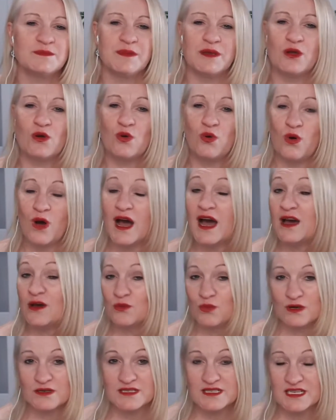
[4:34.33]
be
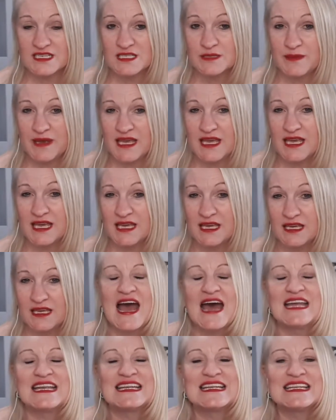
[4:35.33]
quiet whilst they're speaking
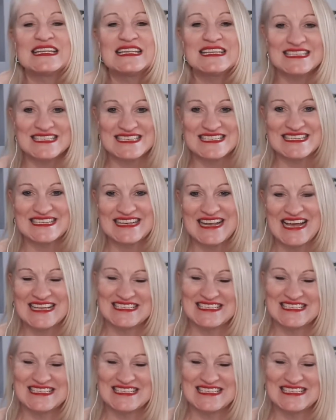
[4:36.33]
and listen,